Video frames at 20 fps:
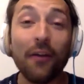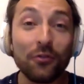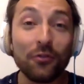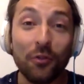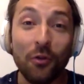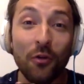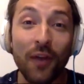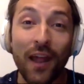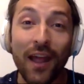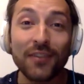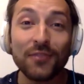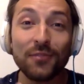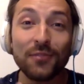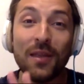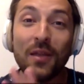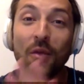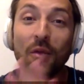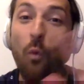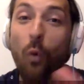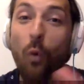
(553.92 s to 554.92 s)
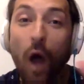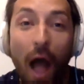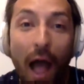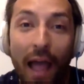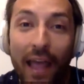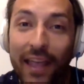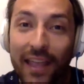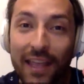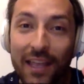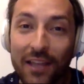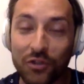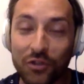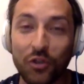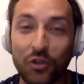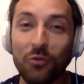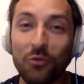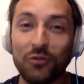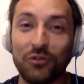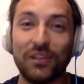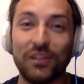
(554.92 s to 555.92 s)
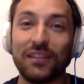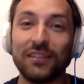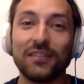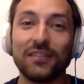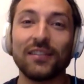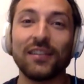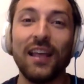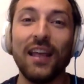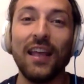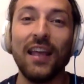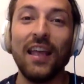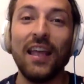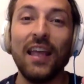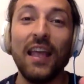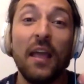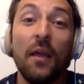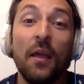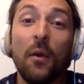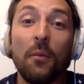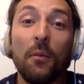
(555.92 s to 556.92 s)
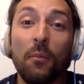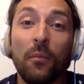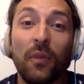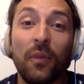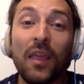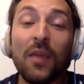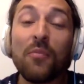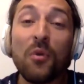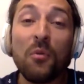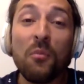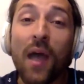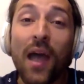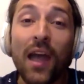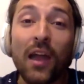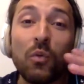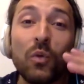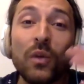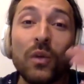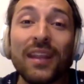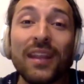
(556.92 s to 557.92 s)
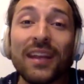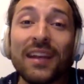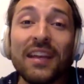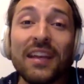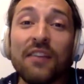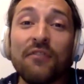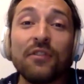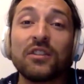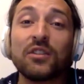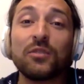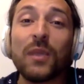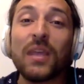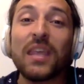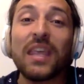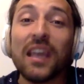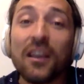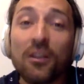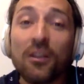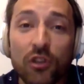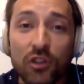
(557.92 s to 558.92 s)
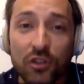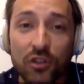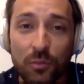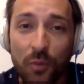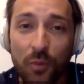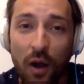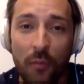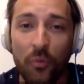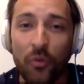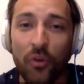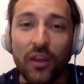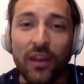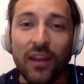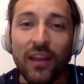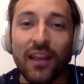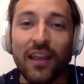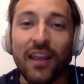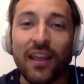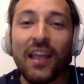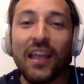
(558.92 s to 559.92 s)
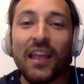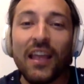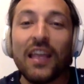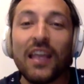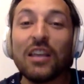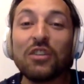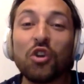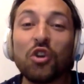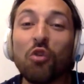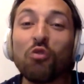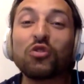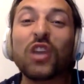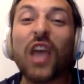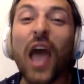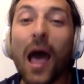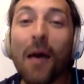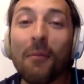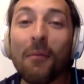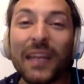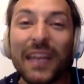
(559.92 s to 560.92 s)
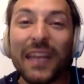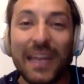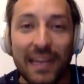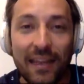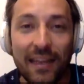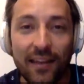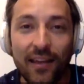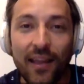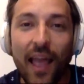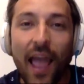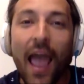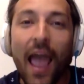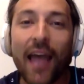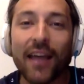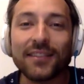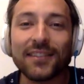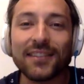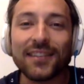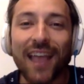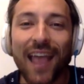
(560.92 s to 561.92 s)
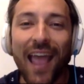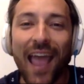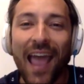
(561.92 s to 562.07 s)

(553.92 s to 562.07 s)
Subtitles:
don't ask me why he chose this. Keep in mind, we didn't even speak English properly. He chose comedy as